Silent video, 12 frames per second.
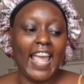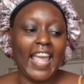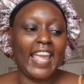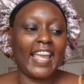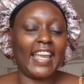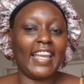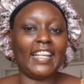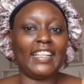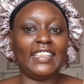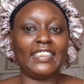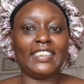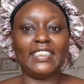
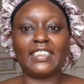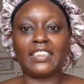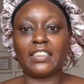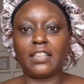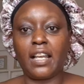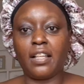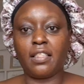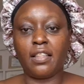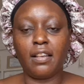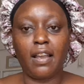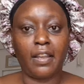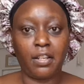And I
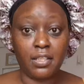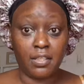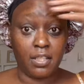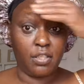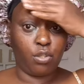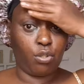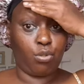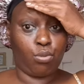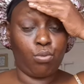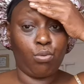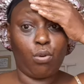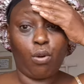think I need
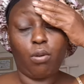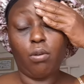to